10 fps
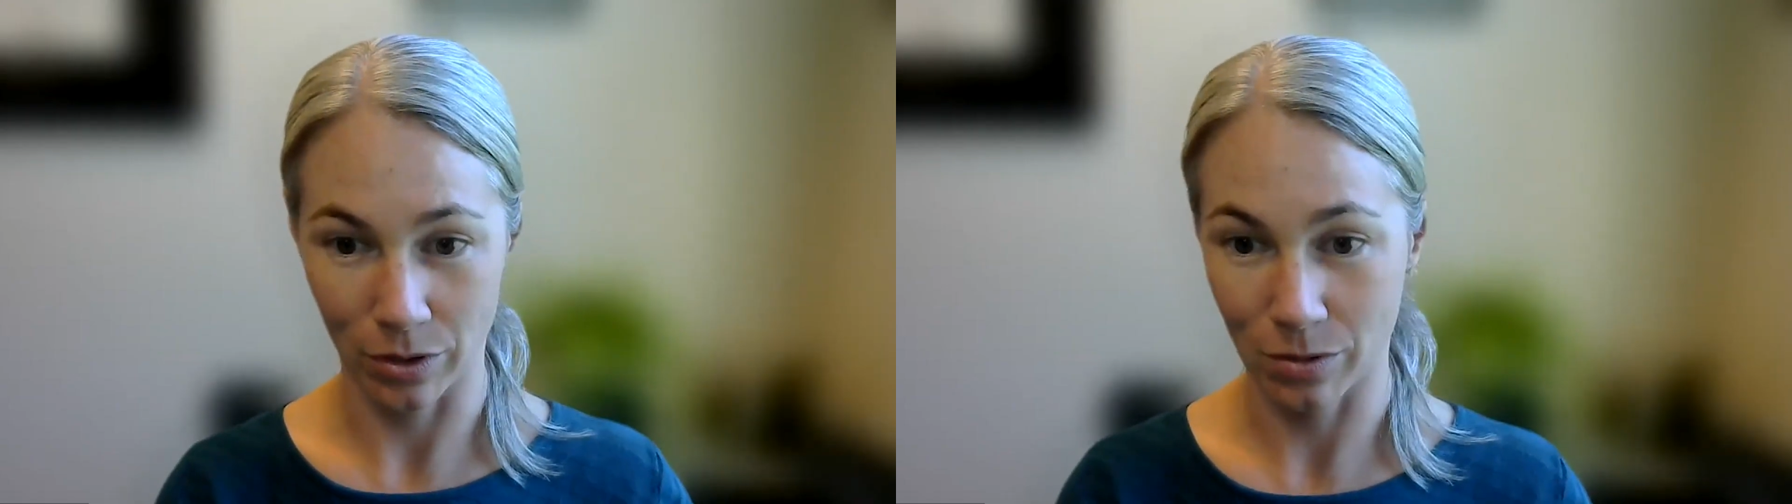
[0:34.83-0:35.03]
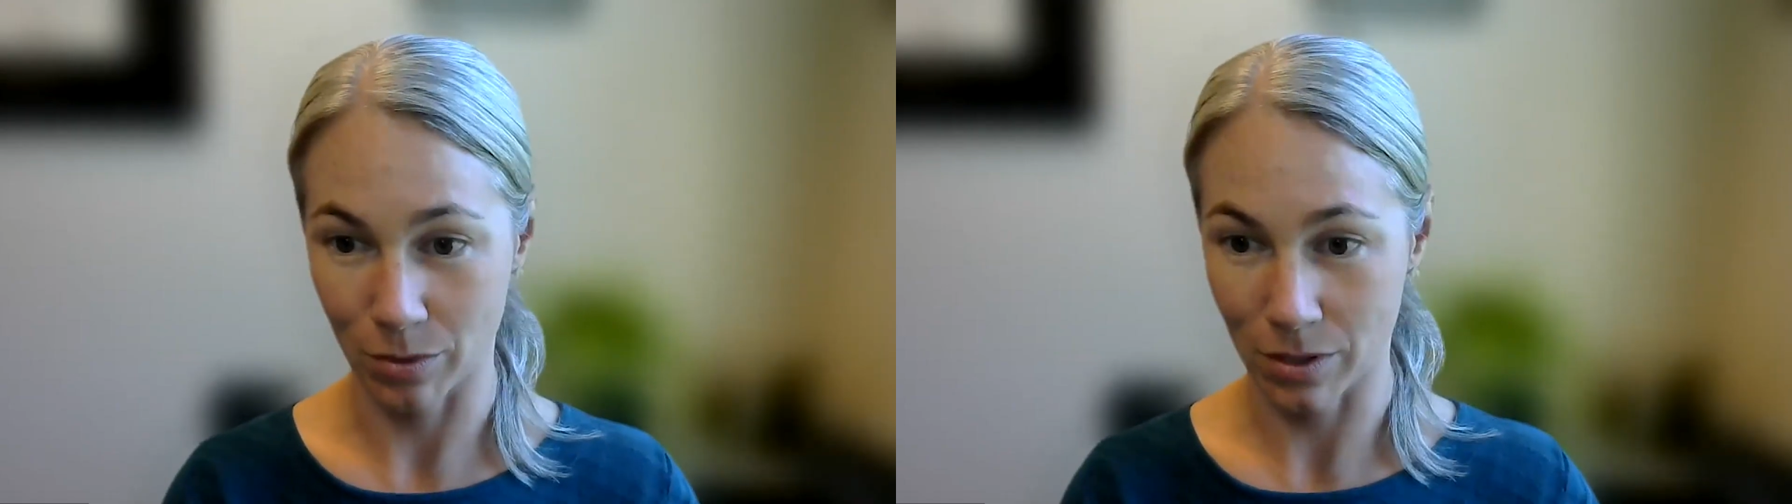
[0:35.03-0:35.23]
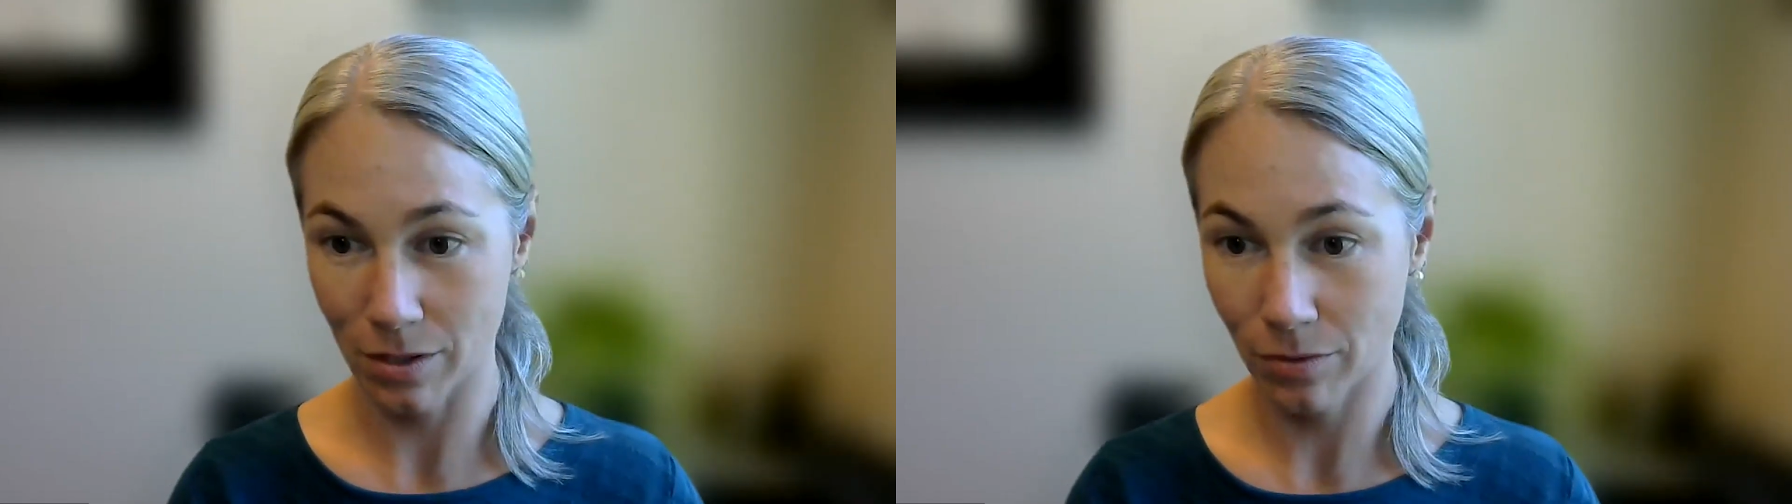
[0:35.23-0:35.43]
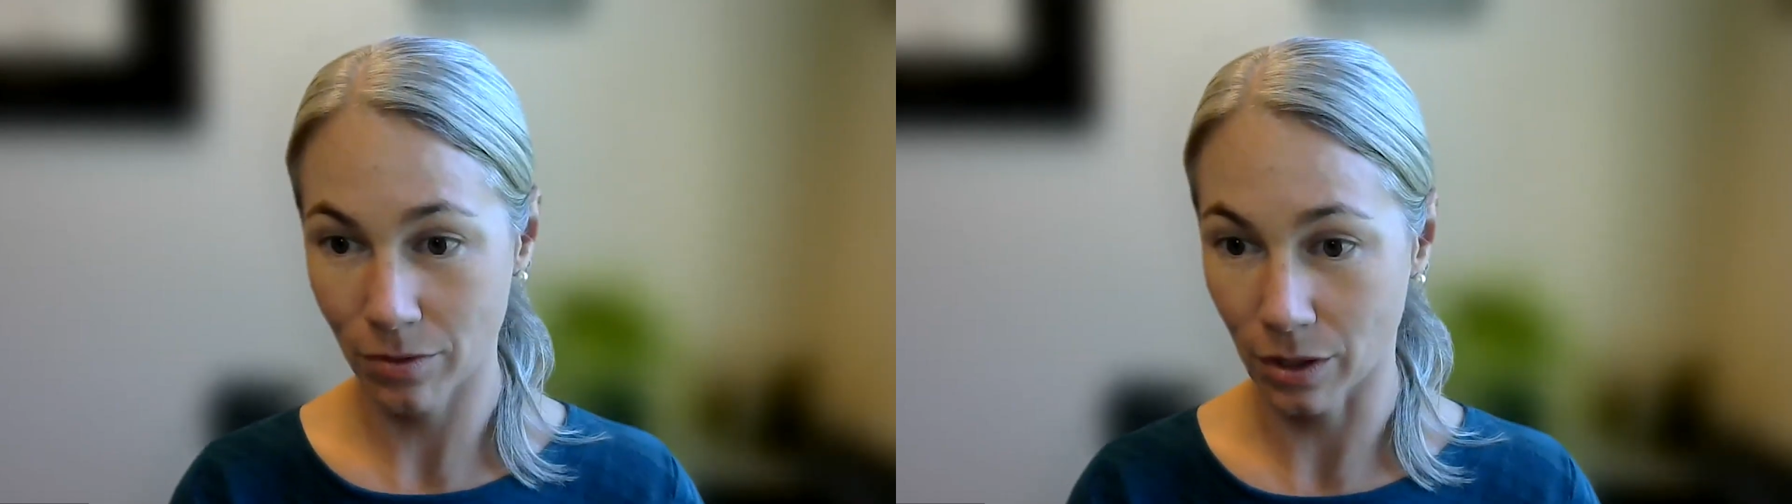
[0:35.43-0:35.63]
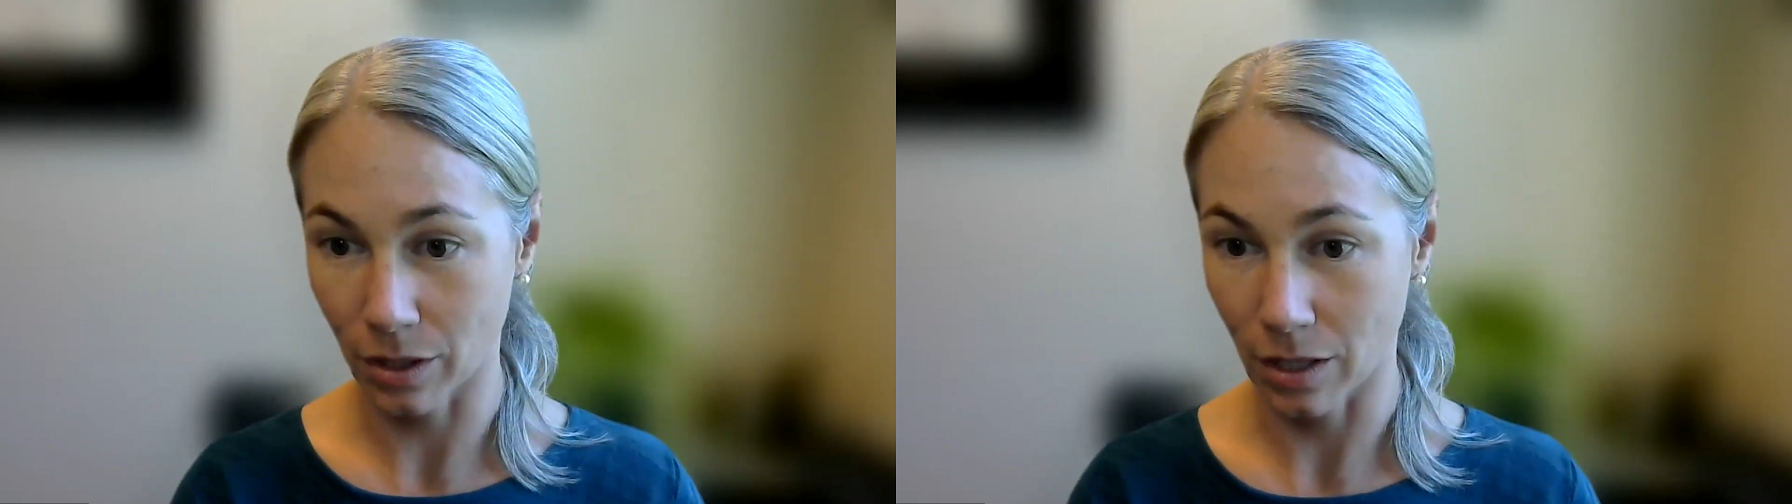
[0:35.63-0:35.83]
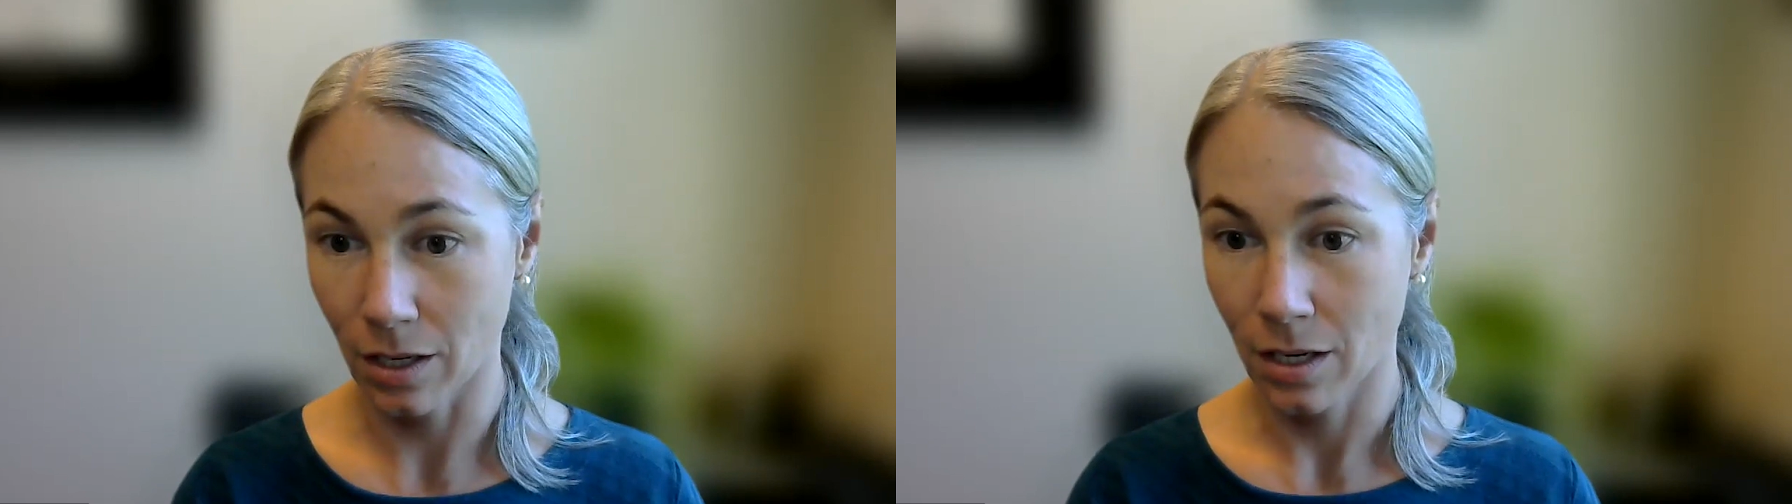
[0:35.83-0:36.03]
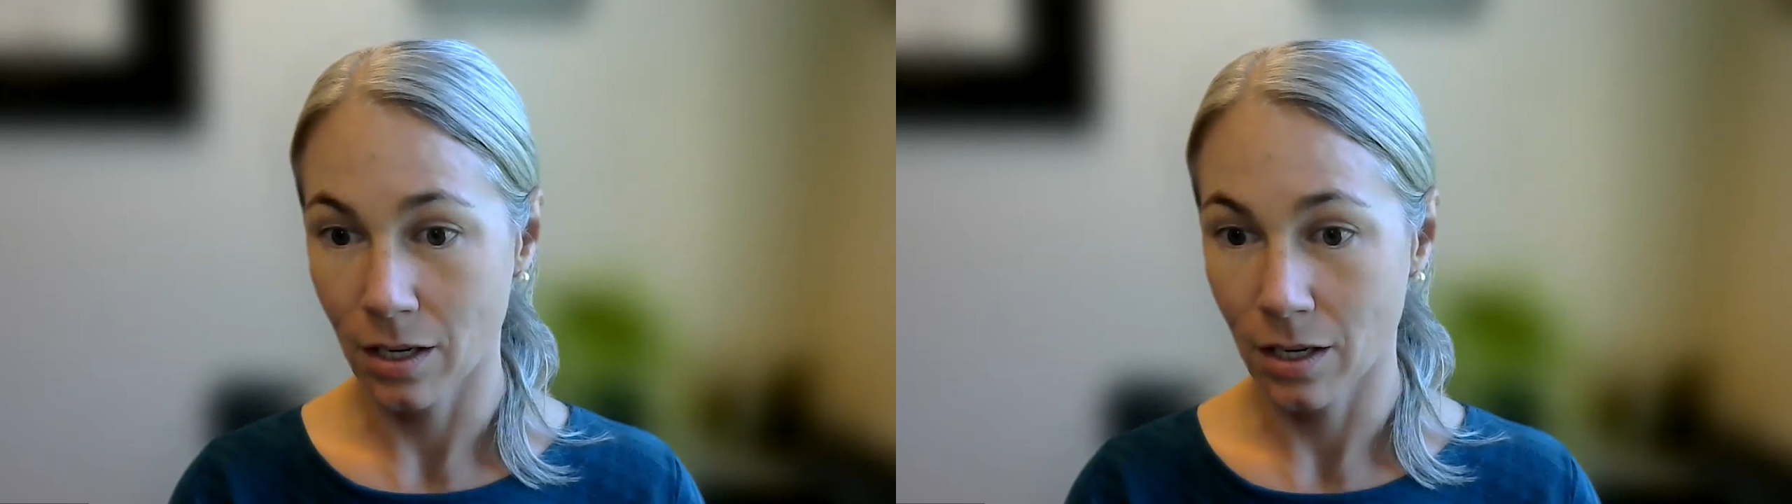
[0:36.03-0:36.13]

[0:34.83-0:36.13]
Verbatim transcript: specifically,